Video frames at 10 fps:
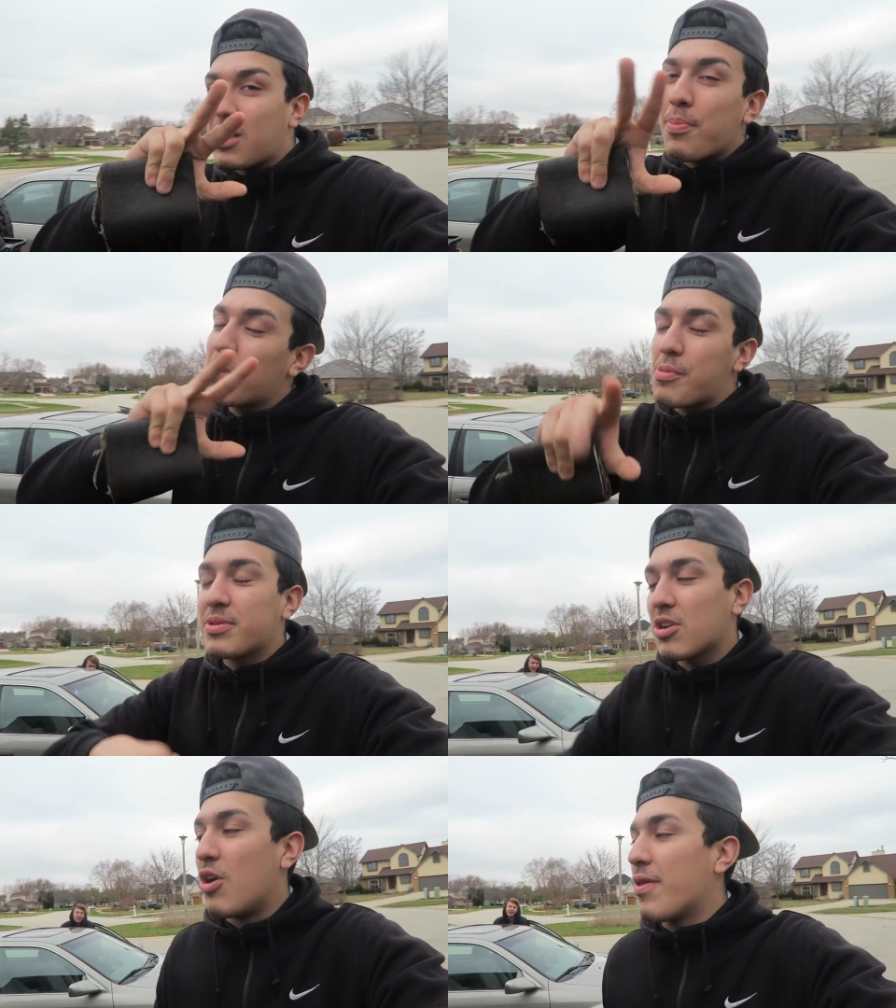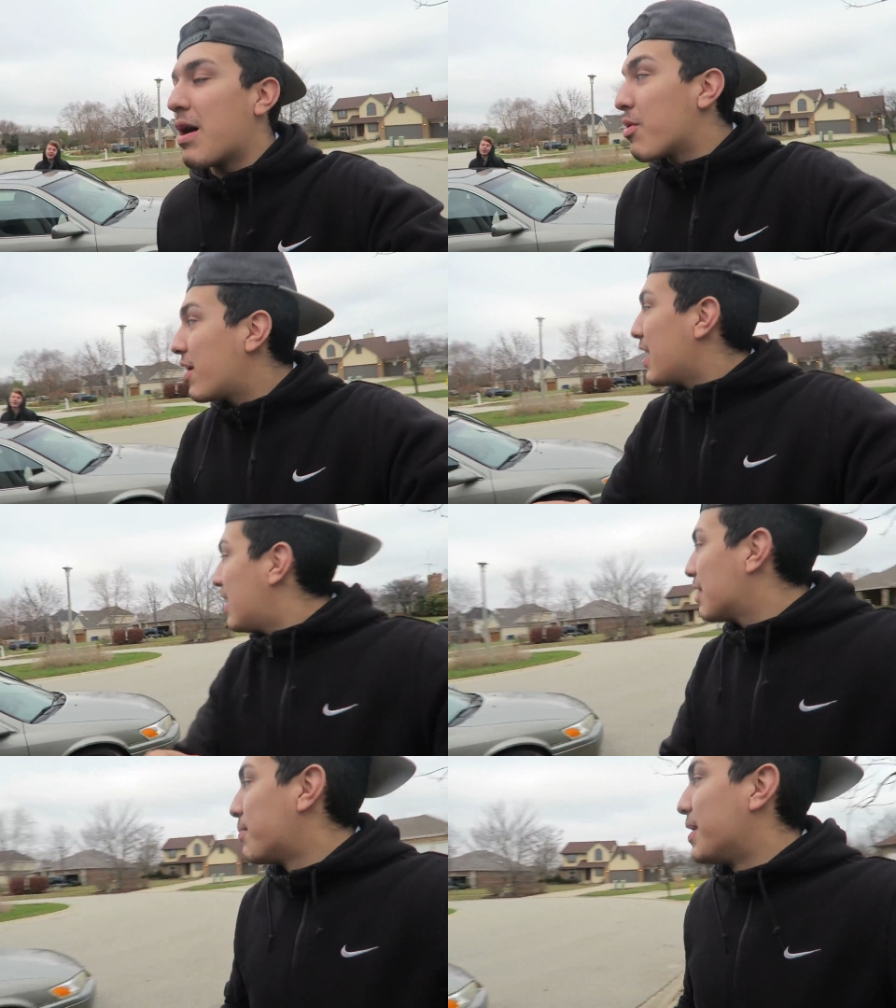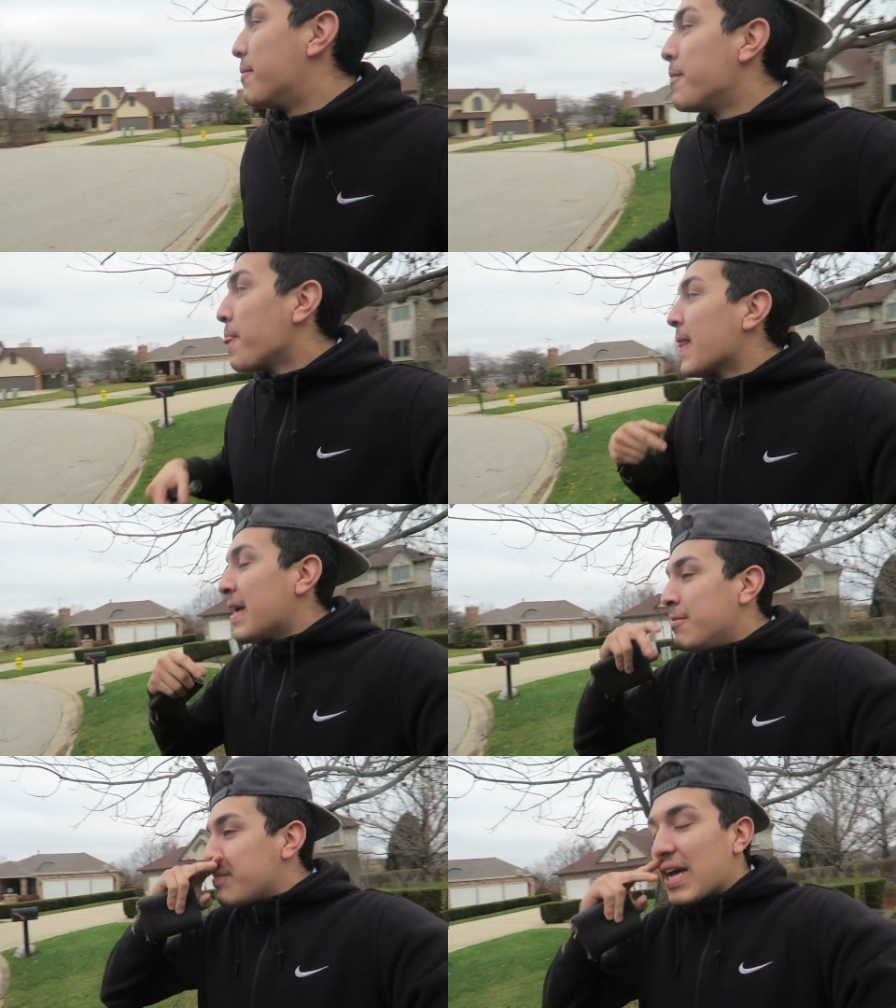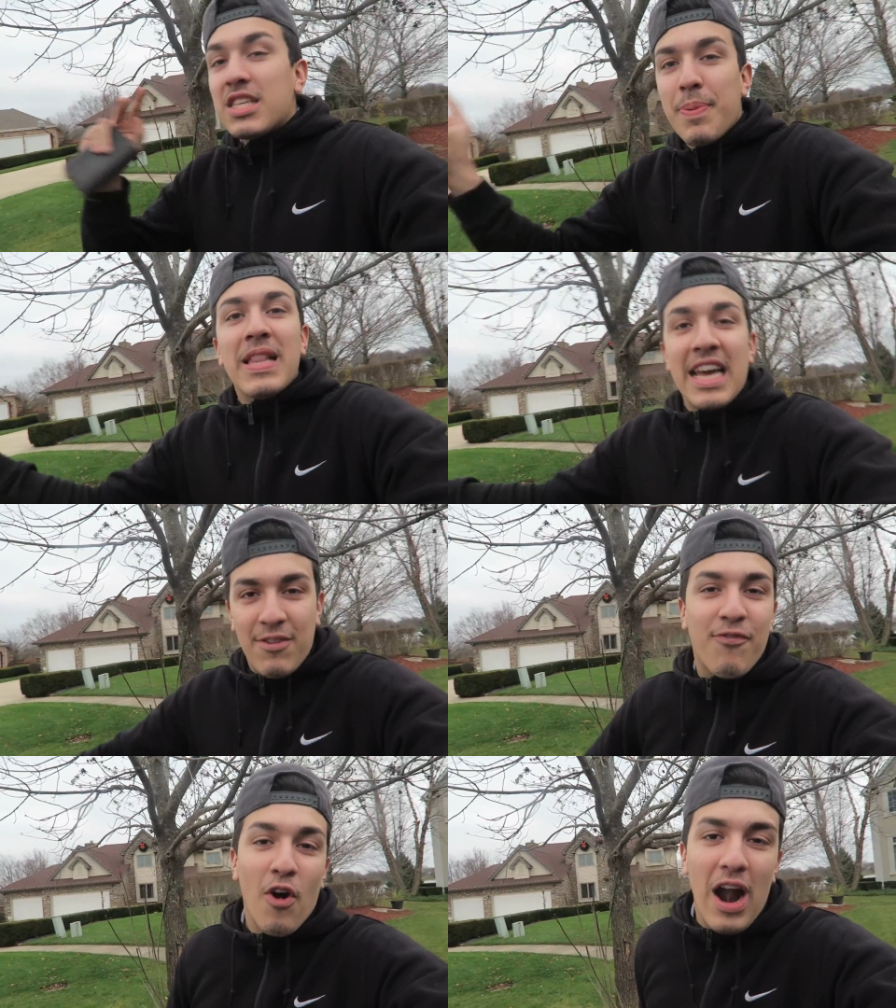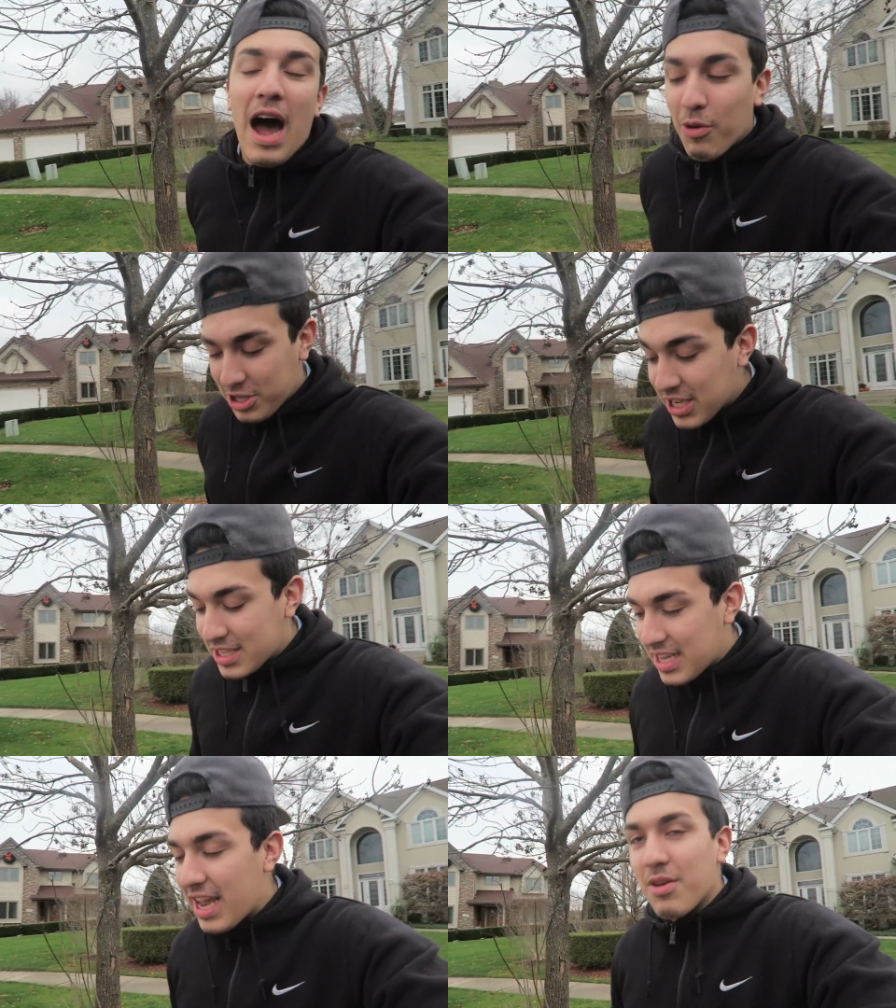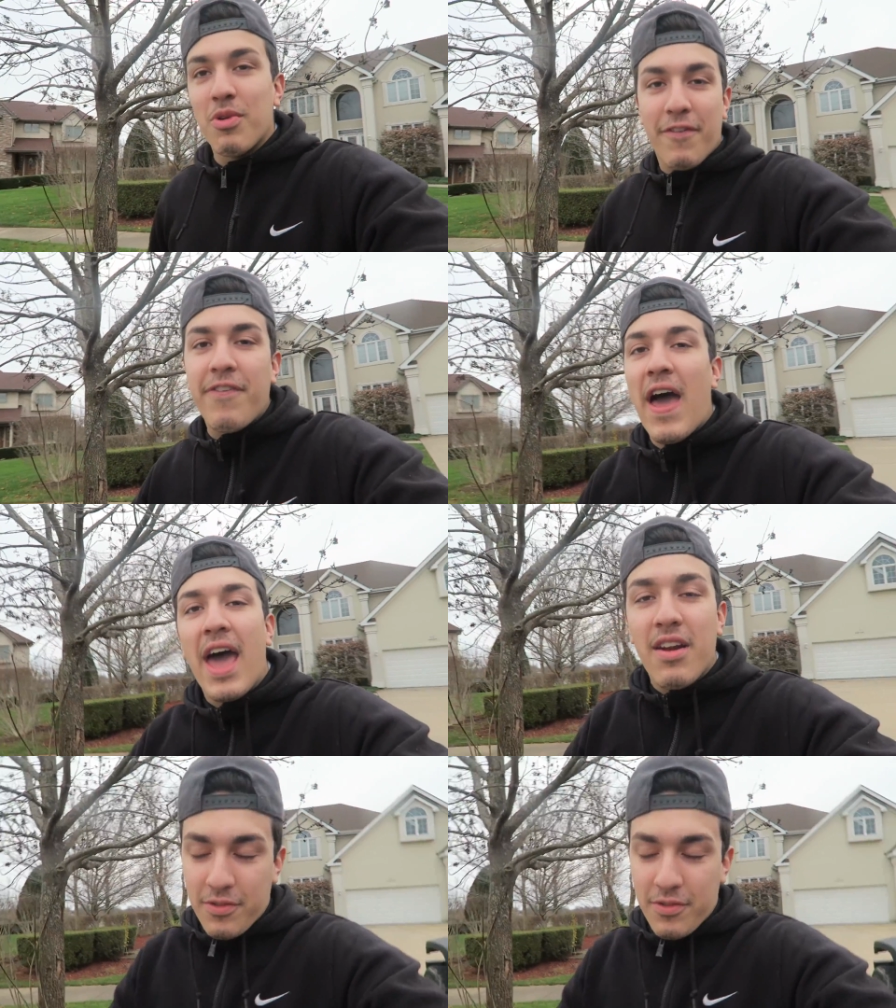a couple clips ago, that we're eating, but it's been like four hours since then and we're fat,